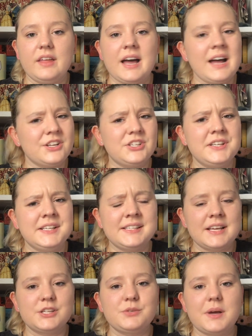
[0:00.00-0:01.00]
that actually
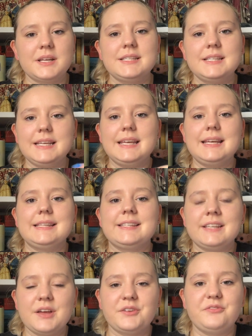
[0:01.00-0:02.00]
sexuality
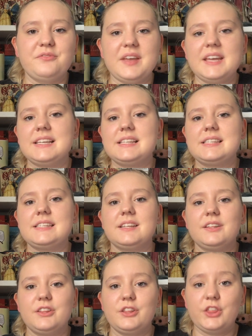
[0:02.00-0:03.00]
isn't a fixed
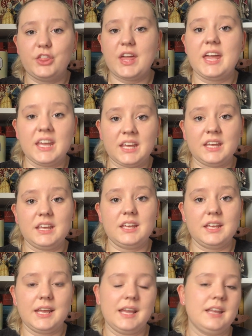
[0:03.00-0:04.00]
thing
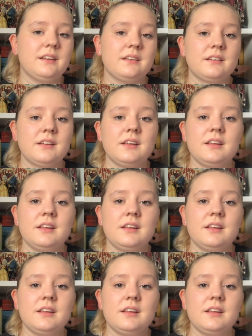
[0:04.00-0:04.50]
in